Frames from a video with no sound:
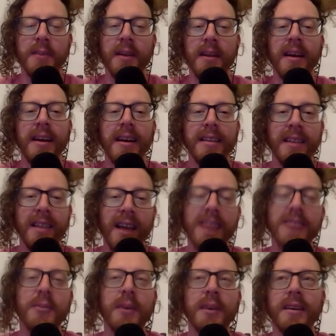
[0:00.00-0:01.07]
but the
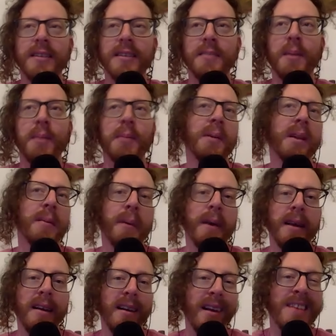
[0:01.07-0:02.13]
last week has probably
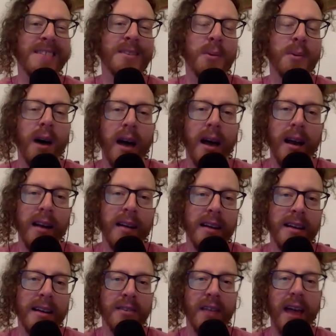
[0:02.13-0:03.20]
been less quiet and
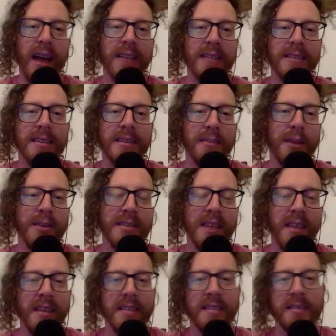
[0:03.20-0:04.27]
less relaxed than most
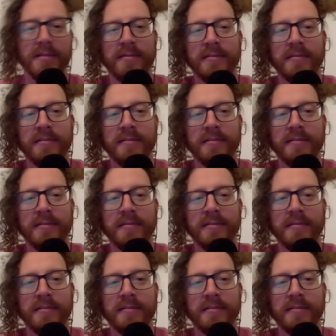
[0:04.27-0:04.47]
others.